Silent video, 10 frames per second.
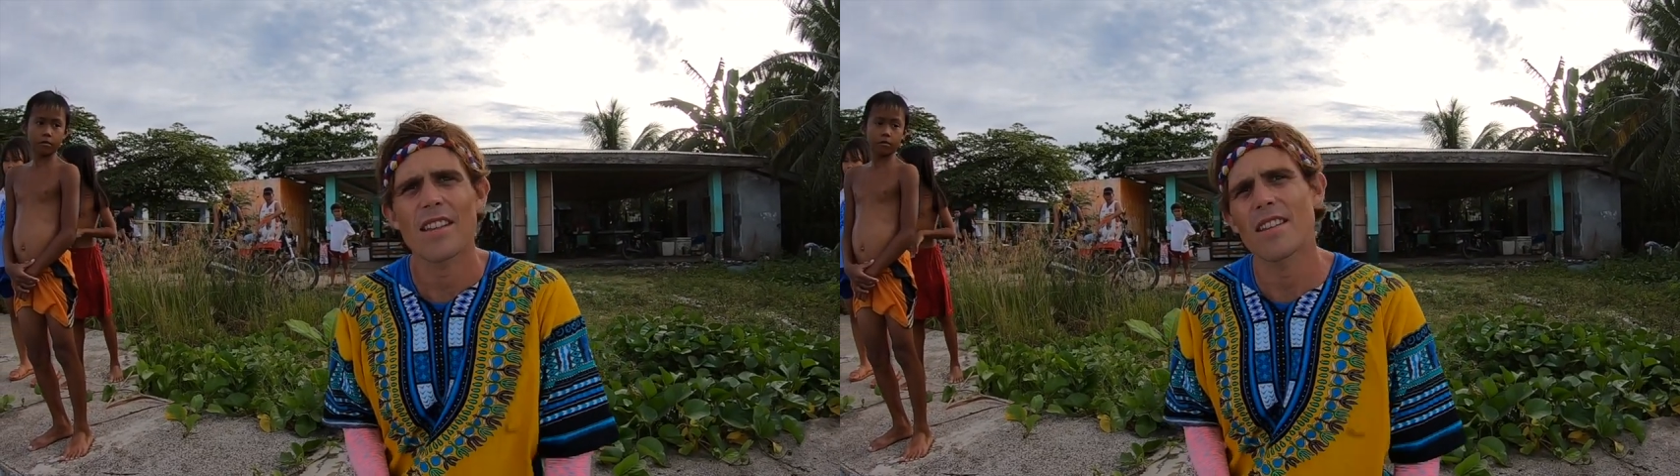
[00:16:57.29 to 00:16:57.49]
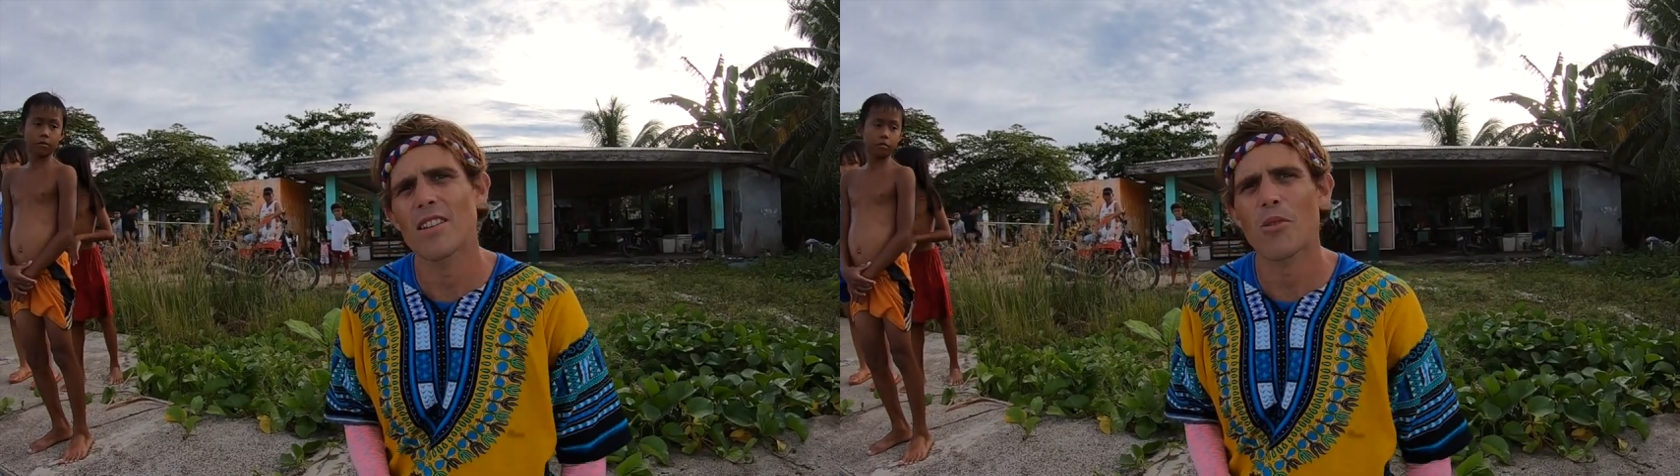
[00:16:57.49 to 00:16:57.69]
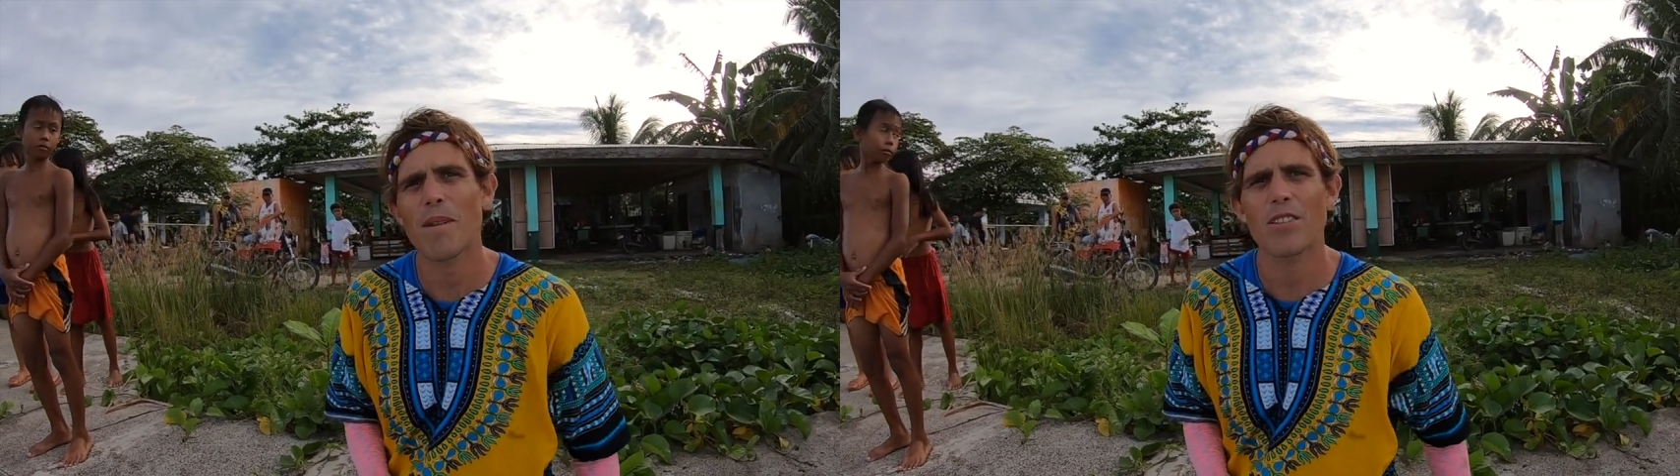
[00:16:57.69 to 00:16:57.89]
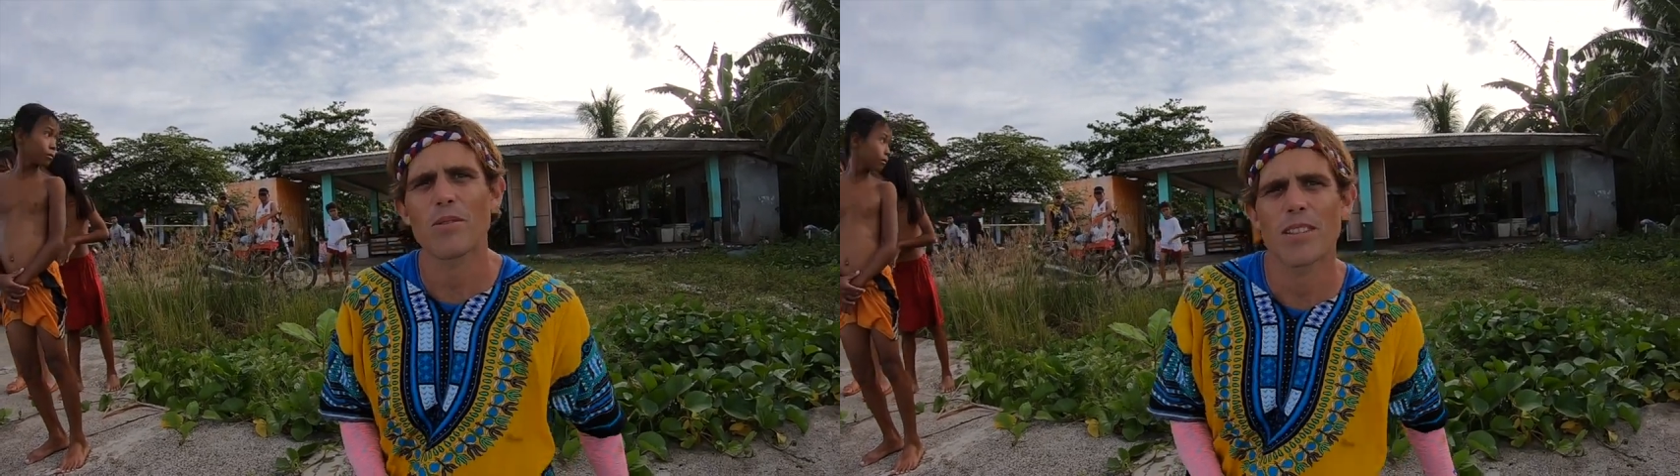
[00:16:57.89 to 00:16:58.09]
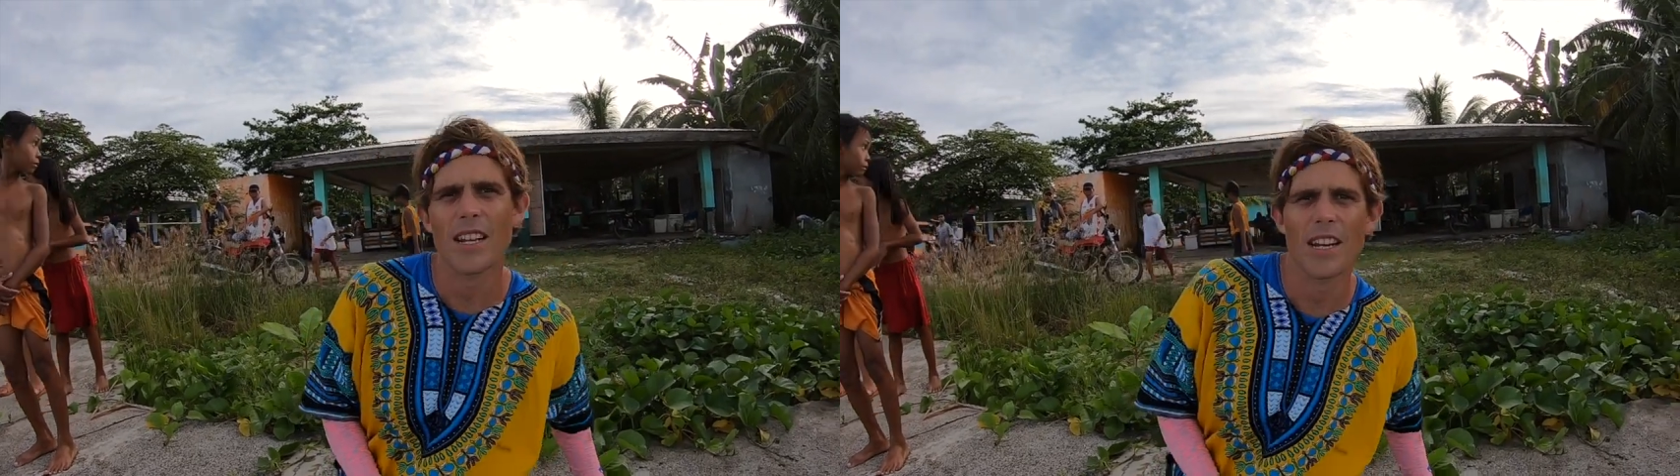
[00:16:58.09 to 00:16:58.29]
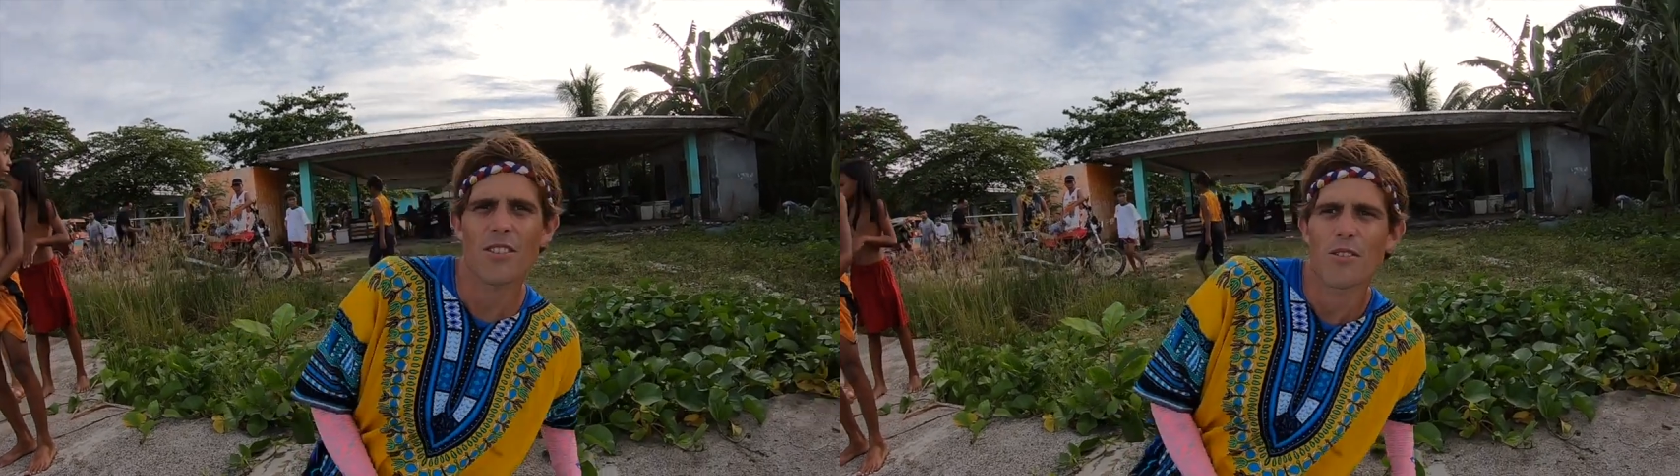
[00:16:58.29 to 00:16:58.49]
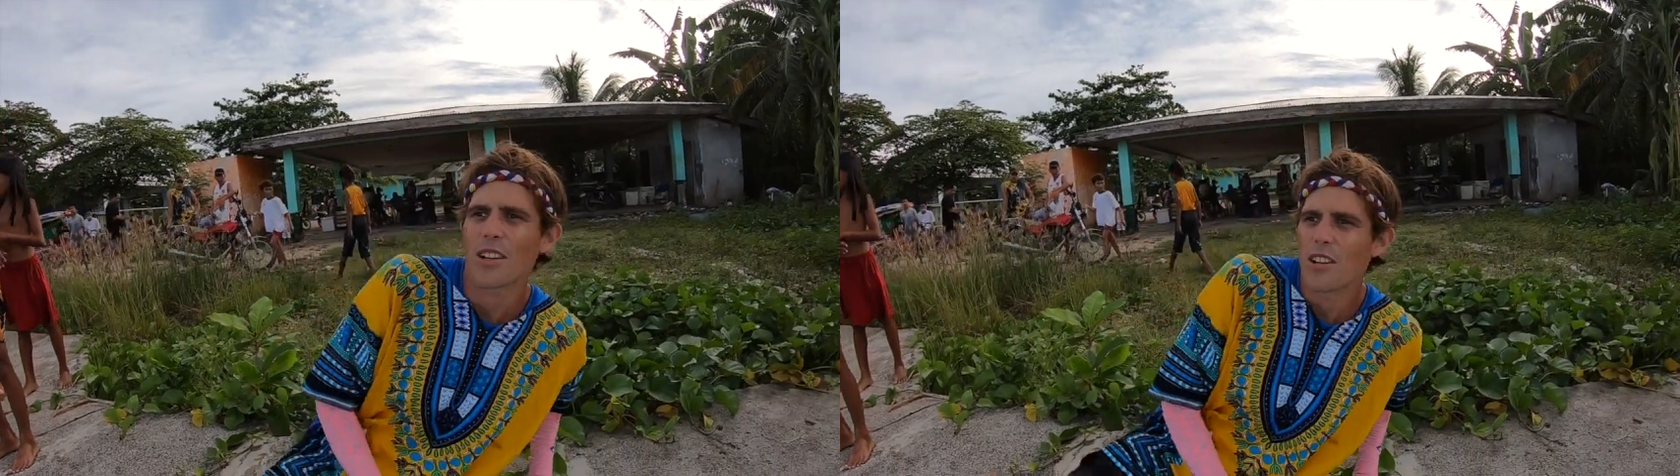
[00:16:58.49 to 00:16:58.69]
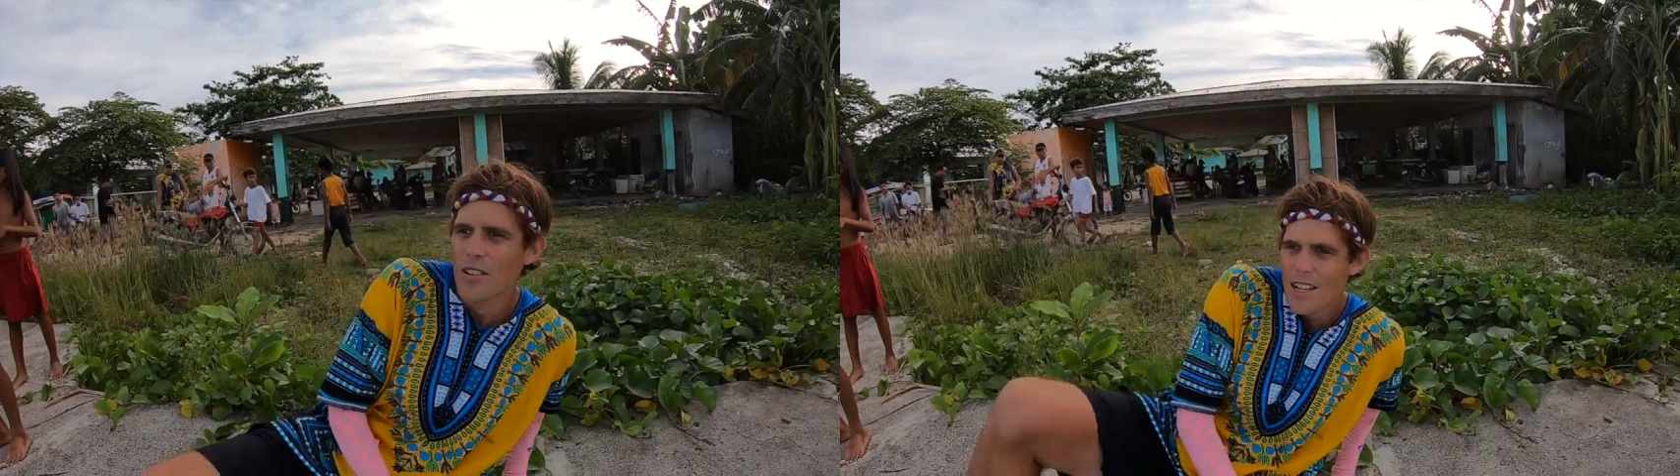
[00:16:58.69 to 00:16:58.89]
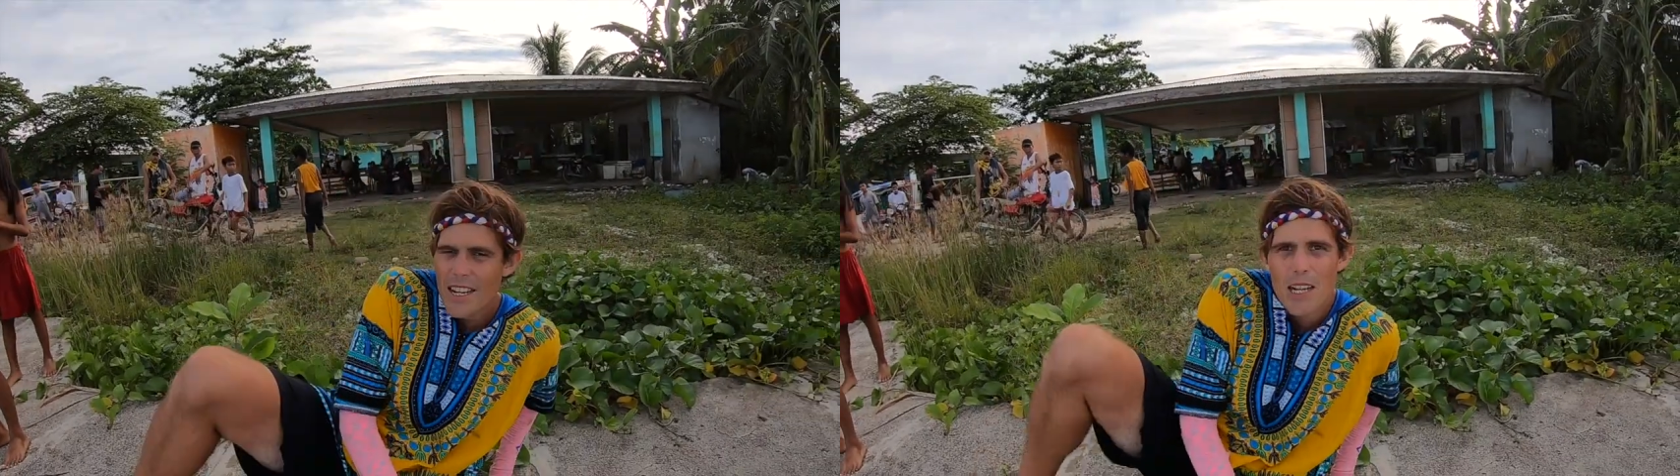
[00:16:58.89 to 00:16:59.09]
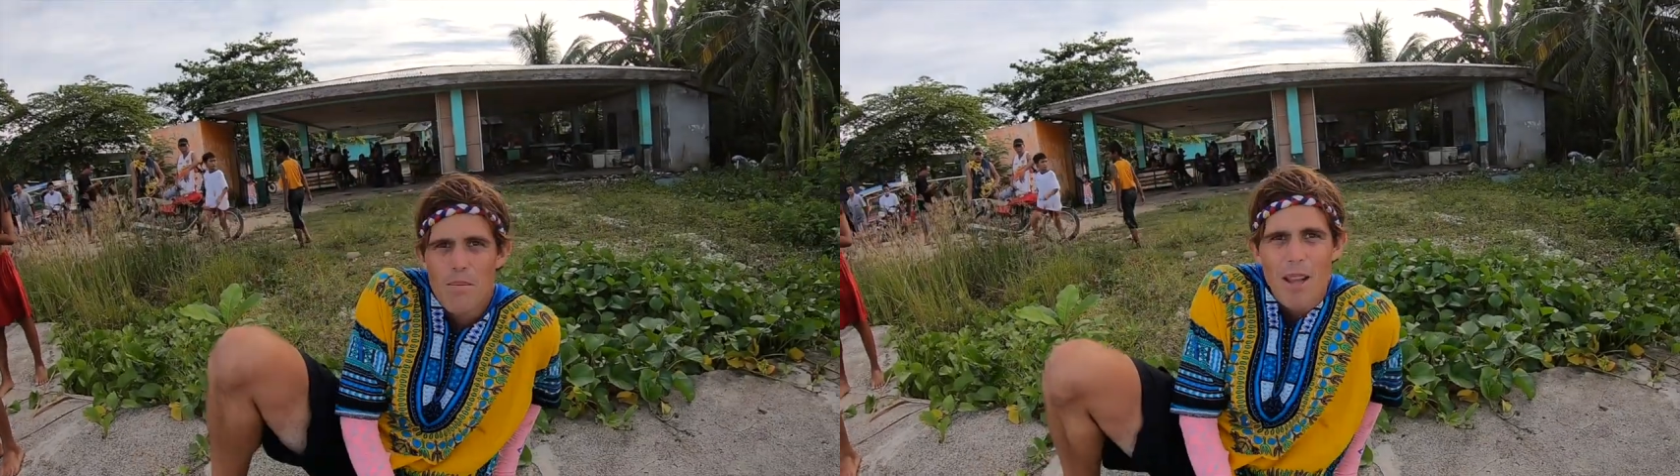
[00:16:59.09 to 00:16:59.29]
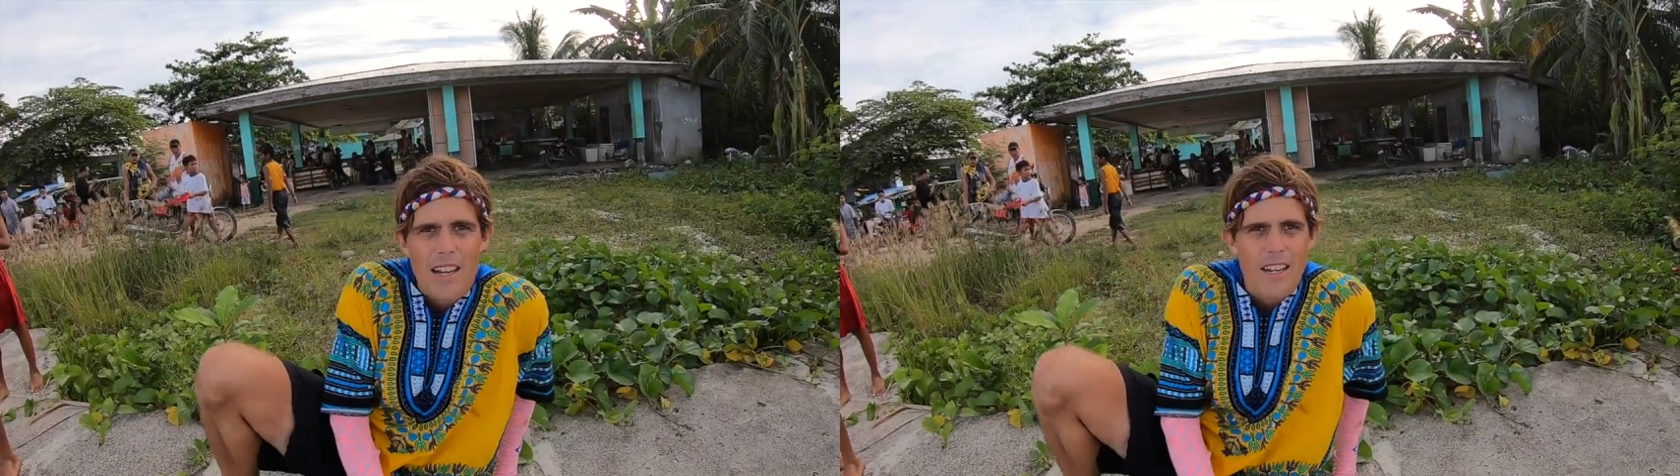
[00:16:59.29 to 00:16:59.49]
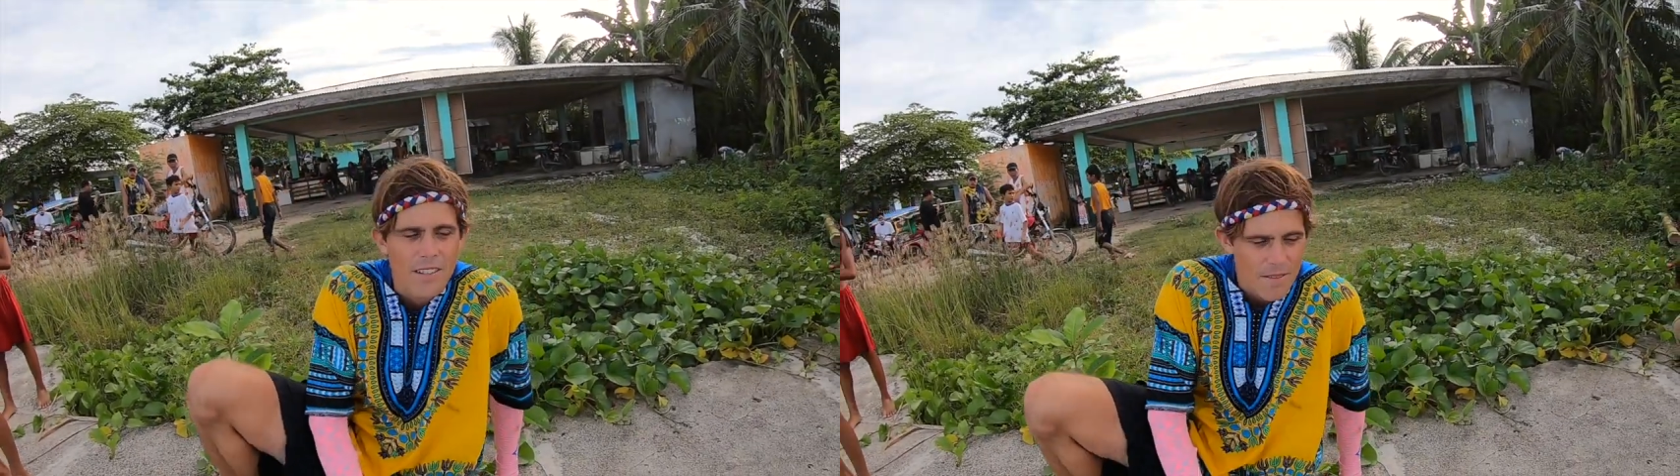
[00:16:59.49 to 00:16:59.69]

and then go back towards San Antonio. Kinablangan.